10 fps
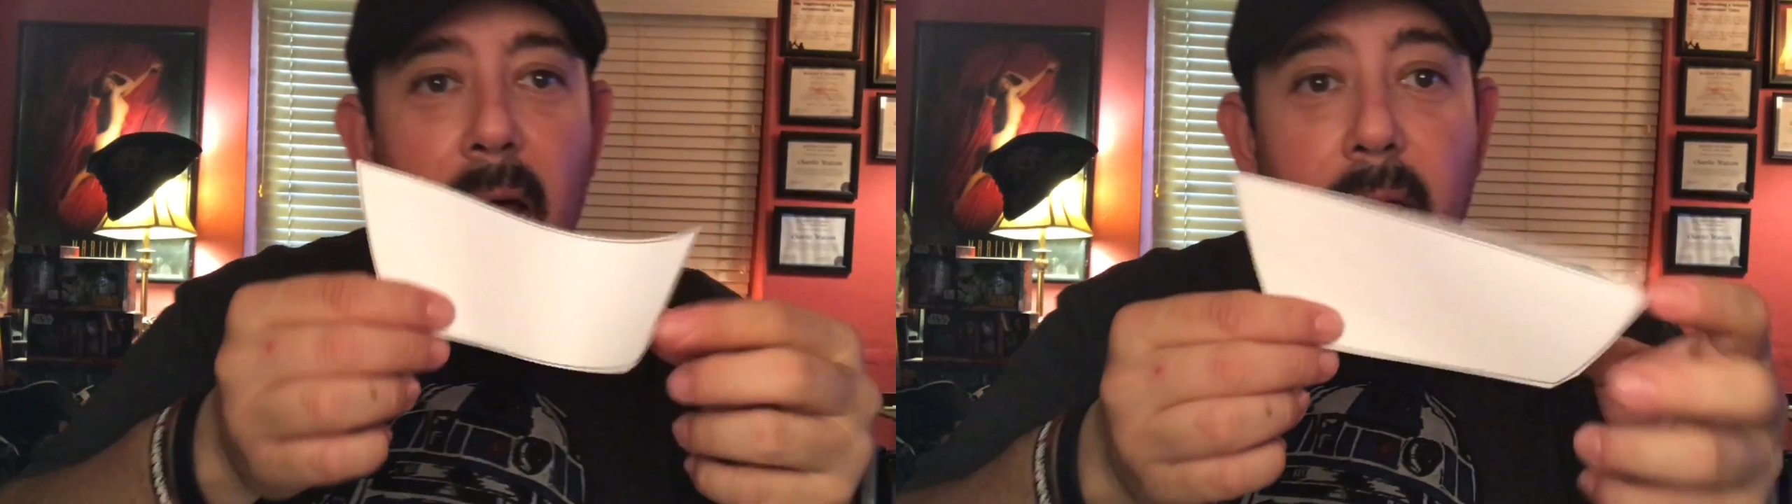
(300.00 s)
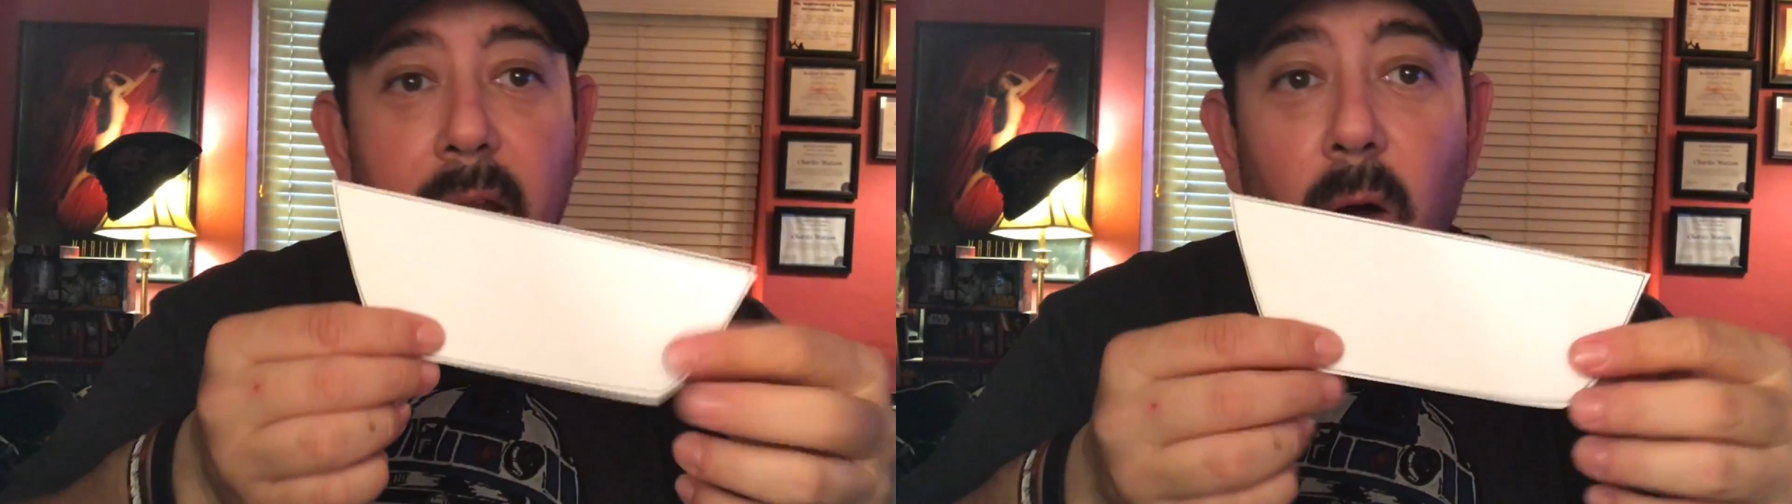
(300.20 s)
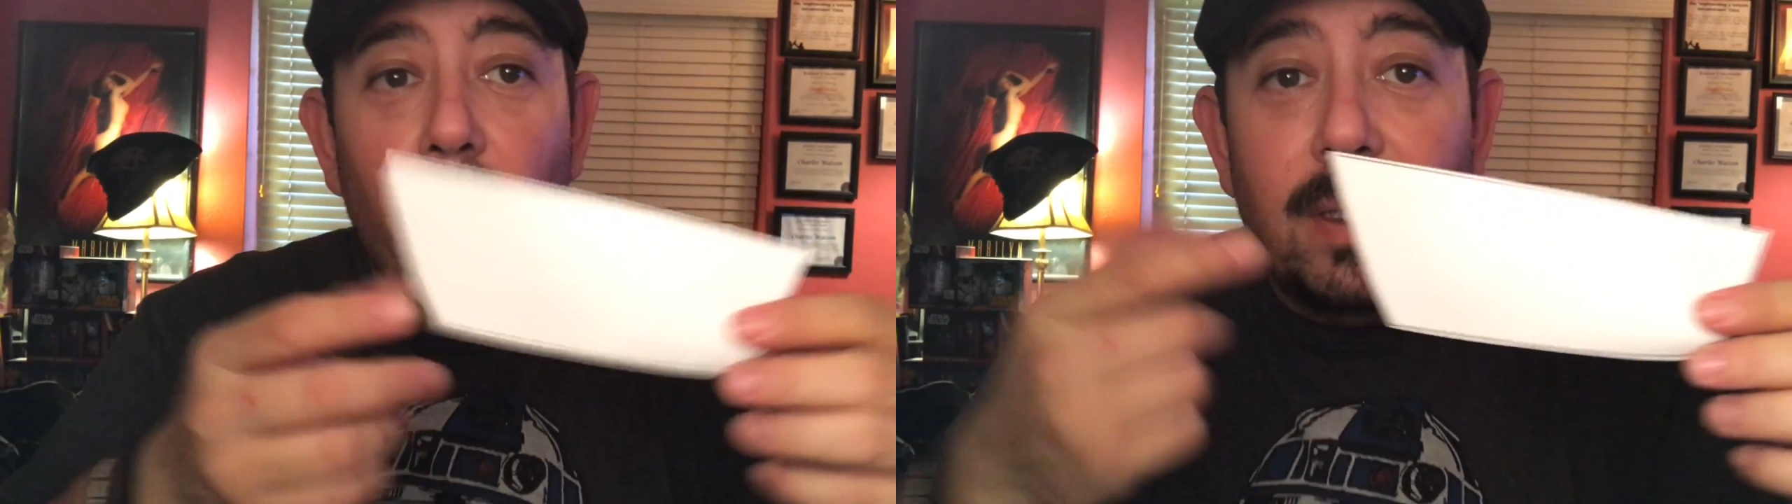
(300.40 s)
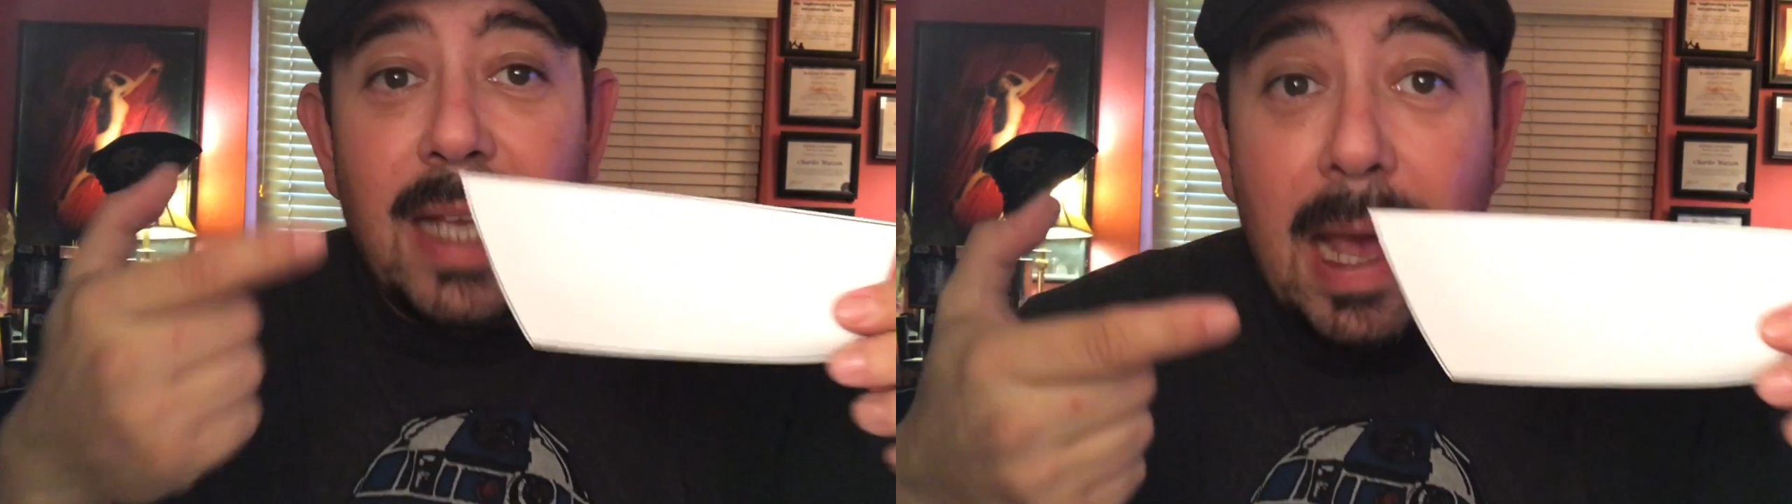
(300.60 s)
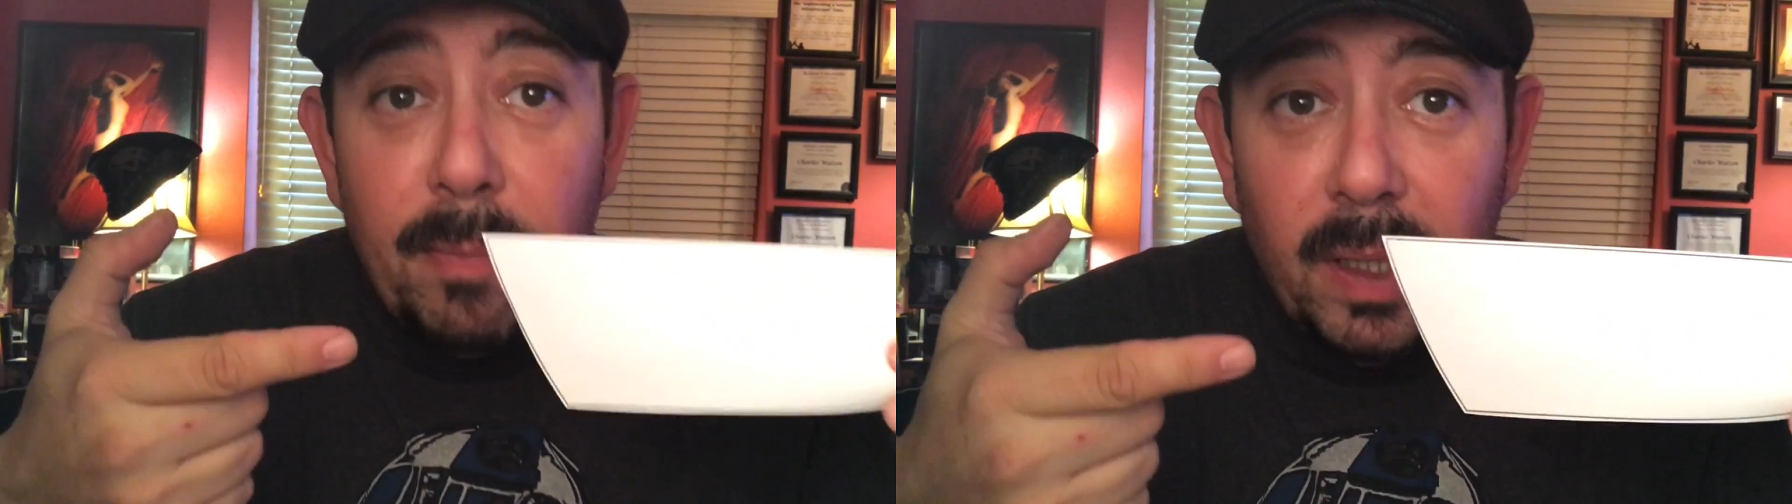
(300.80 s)
And now our
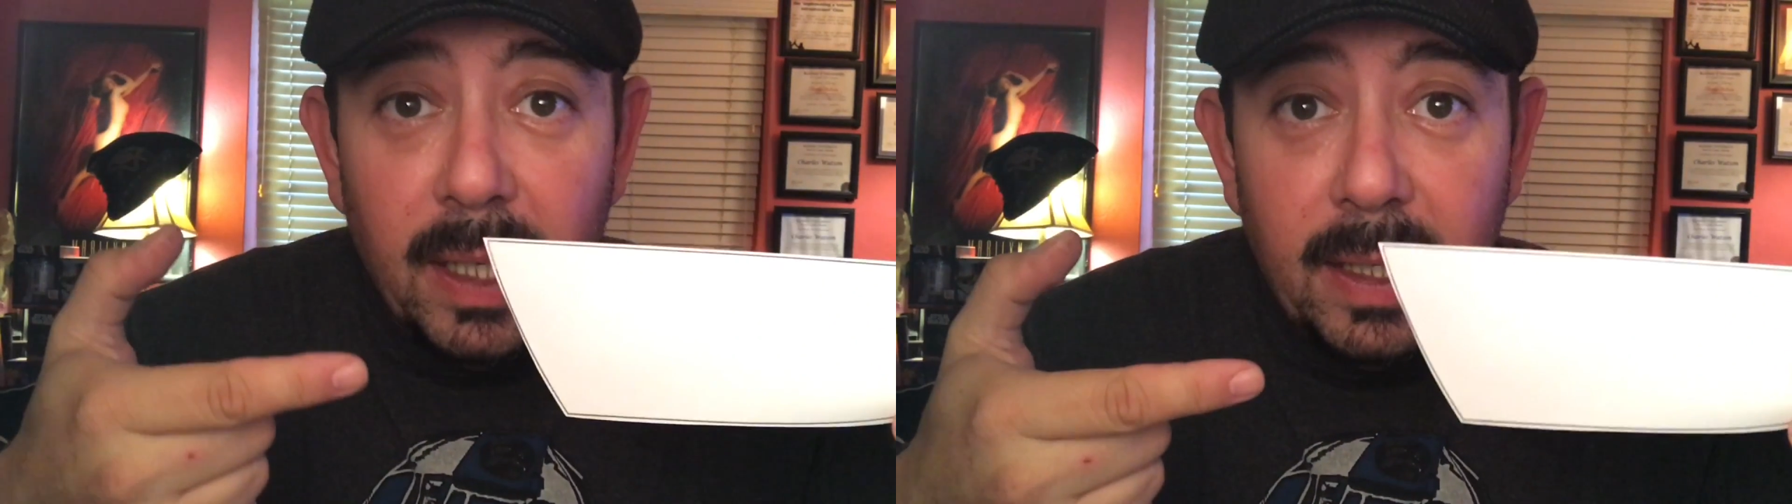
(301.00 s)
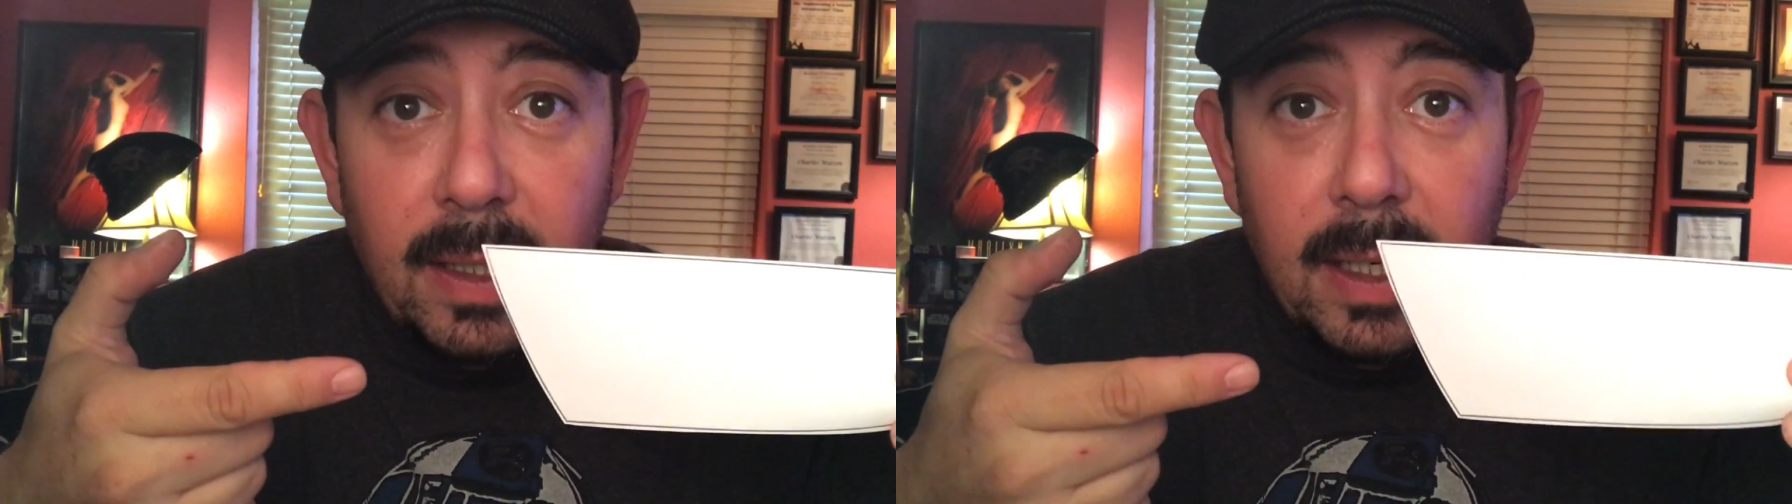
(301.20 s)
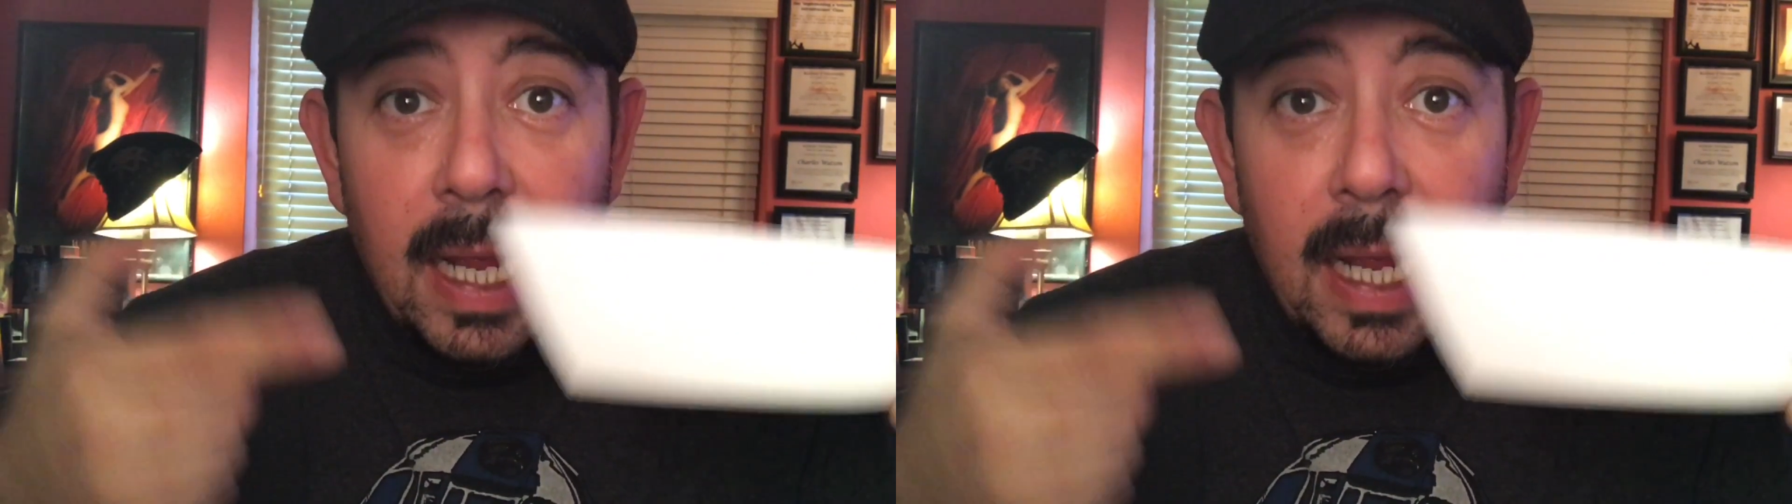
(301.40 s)
template